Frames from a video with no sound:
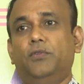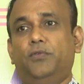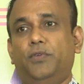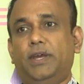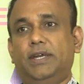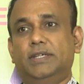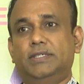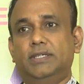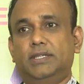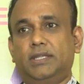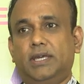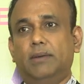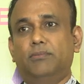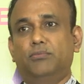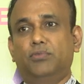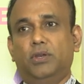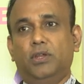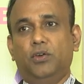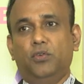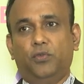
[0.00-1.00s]
phase. It came
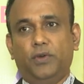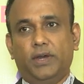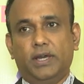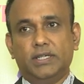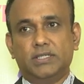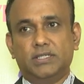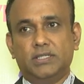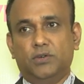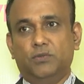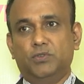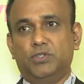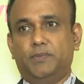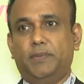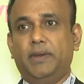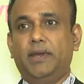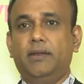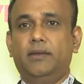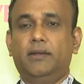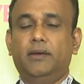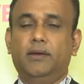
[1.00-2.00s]
to a new phase, new
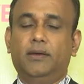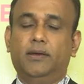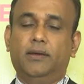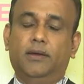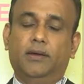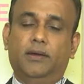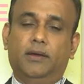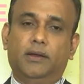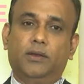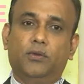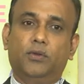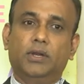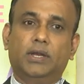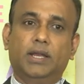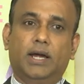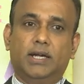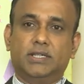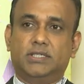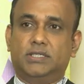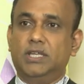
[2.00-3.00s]
speed during
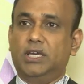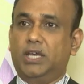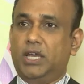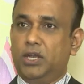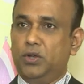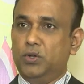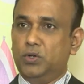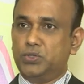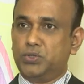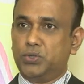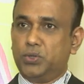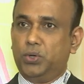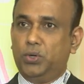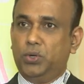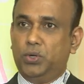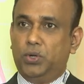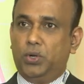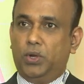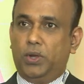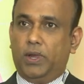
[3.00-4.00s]
last decade or
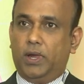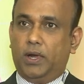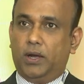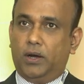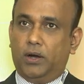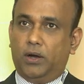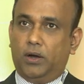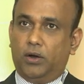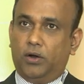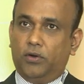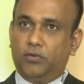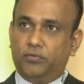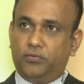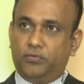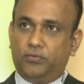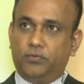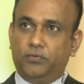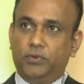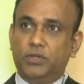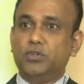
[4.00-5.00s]
so. Of
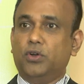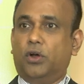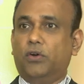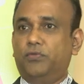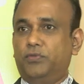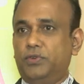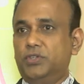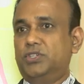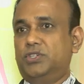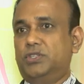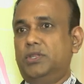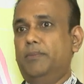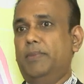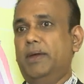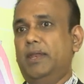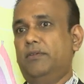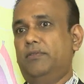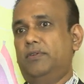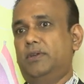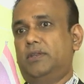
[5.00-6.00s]
which the
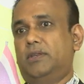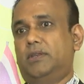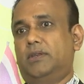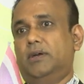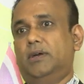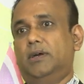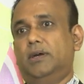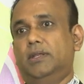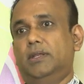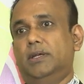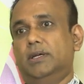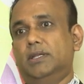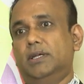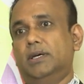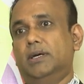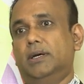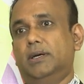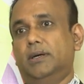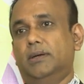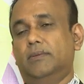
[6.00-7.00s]
benefit
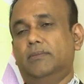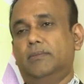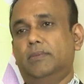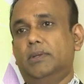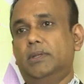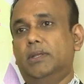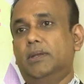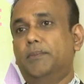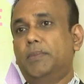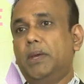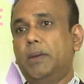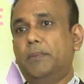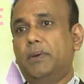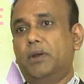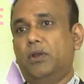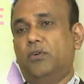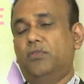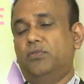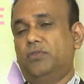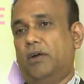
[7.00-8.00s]
the
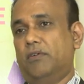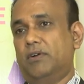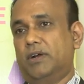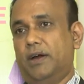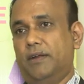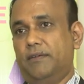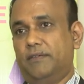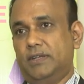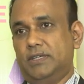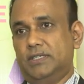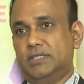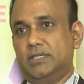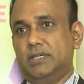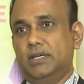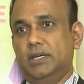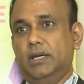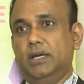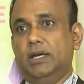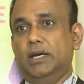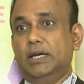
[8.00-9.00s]
people of our countries
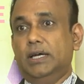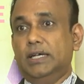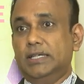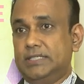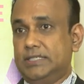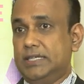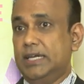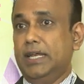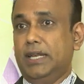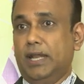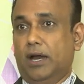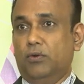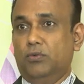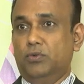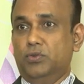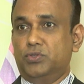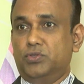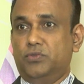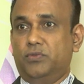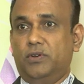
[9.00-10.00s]
see now.
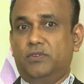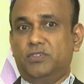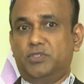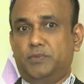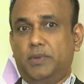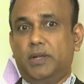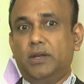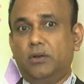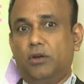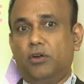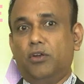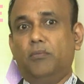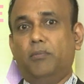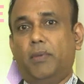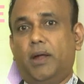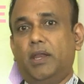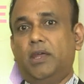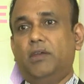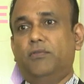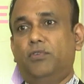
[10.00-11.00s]
So we have spent a lot of
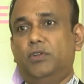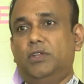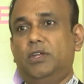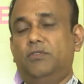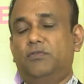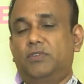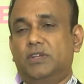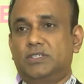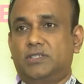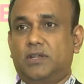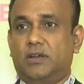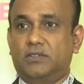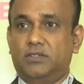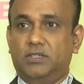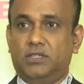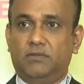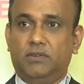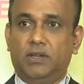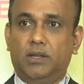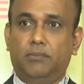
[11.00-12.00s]
money for the infrastructure
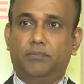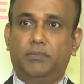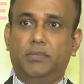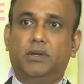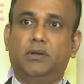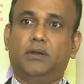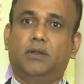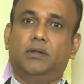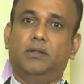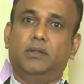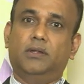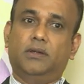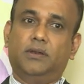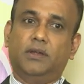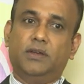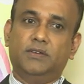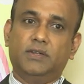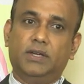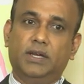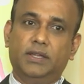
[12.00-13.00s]
development.
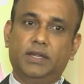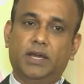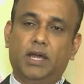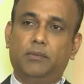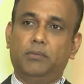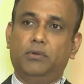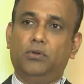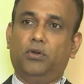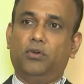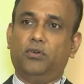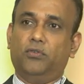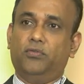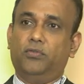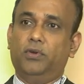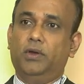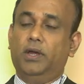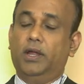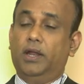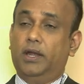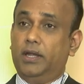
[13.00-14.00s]
Regionally, there had been a lot of
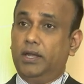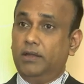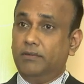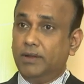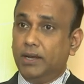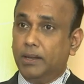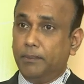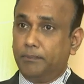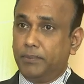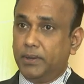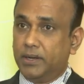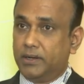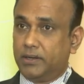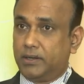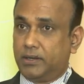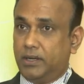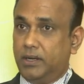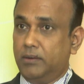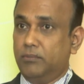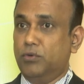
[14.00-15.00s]

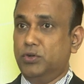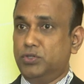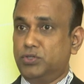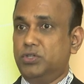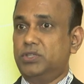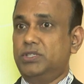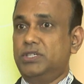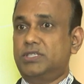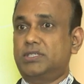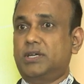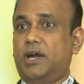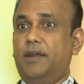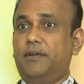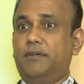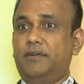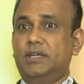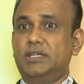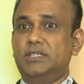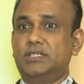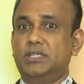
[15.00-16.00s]
development in most of these
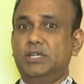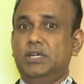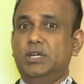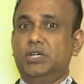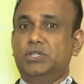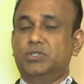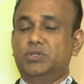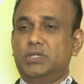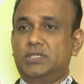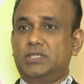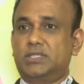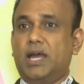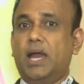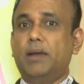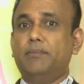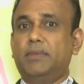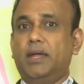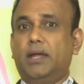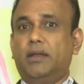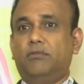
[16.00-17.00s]
countries. So it's
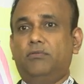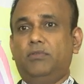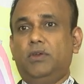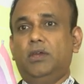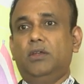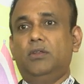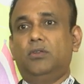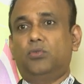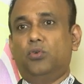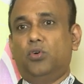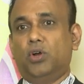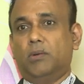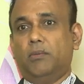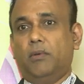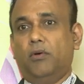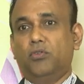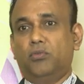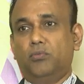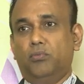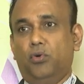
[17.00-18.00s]
time that we talk
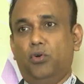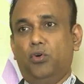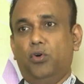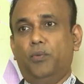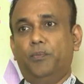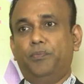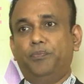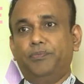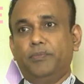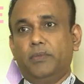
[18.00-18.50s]
about more